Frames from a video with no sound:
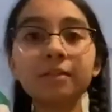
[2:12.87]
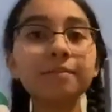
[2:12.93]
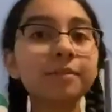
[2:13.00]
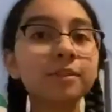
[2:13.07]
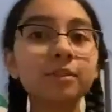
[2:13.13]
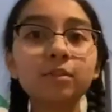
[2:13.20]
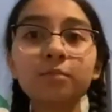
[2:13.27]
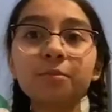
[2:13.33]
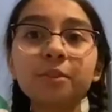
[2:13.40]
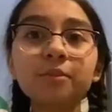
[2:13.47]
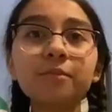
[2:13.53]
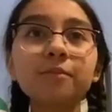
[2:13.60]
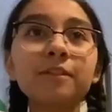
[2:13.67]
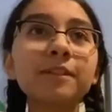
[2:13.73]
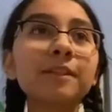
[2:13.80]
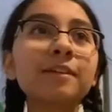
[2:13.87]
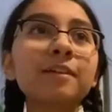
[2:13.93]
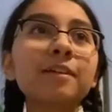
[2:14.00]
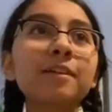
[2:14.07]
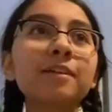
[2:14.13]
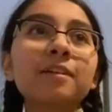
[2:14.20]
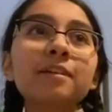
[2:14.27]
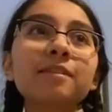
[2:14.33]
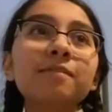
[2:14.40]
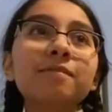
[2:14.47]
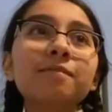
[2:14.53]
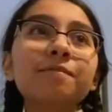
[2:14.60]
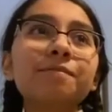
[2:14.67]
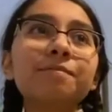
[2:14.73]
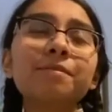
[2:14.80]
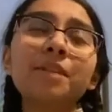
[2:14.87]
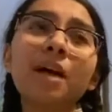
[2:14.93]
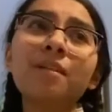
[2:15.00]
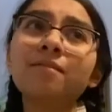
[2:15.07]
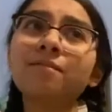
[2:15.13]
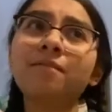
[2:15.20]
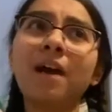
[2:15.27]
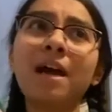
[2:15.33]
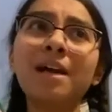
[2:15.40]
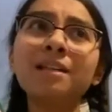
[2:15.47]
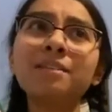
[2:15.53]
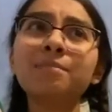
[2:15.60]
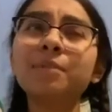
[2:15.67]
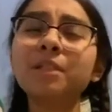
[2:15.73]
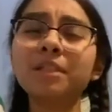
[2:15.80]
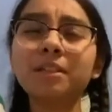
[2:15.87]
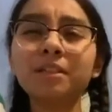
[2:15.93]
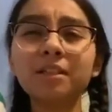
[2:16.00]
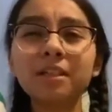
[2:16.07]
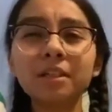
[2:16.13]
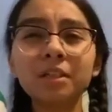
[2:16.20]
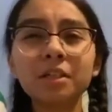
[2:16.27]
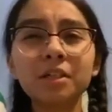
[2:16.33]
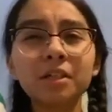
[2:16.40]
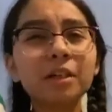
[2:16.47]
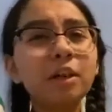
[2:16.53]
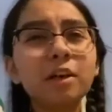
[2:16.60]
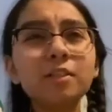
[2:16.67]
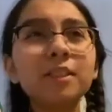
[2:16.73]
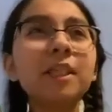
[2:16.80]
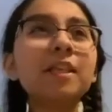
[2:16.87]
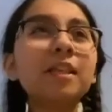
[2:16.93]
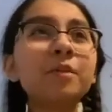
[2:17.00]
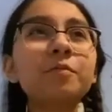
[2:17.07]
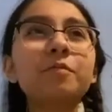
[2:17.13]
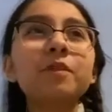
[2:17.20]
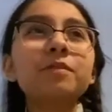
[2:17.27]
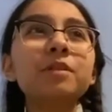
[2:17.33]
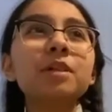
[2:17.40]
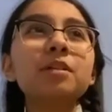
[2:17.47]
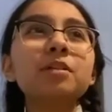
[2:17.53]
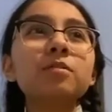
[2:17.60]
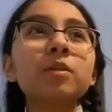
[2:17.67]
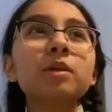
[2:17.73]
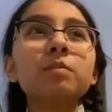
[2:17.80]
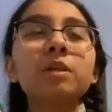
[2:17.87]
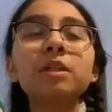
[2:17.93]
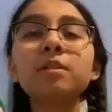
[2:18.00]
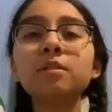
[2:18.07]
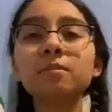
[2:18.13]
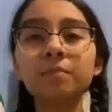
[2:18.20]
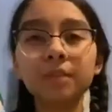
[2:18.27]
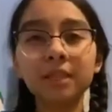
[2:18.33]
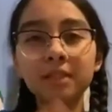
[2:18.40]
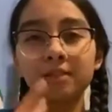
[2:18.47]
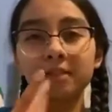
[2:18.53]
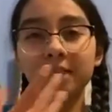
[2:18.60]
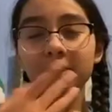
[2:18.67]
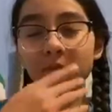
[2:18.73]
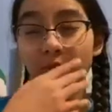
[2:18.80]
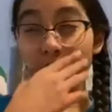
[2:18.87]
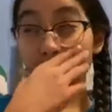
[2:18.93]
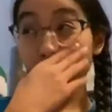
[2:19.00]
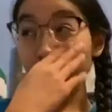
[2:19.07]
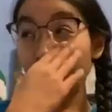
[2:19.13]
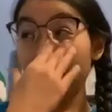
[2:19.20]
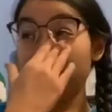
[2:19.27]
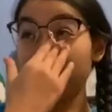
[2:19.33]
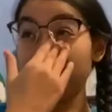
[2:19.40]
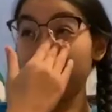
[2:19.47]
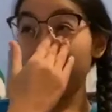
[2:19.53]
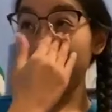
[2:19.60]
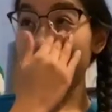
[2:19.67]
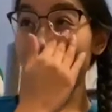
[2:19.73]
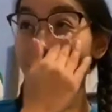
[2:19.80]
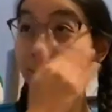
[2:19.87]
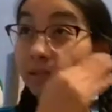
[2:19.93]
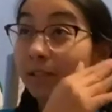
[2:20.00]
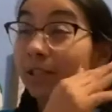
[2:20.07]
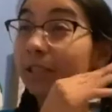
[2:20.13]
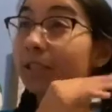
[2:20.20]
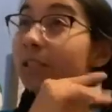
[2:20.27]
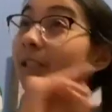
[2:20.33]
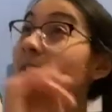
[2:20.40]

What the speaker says: super, not fast, but it'll take like 15 to 20 minutes, but that's like normally like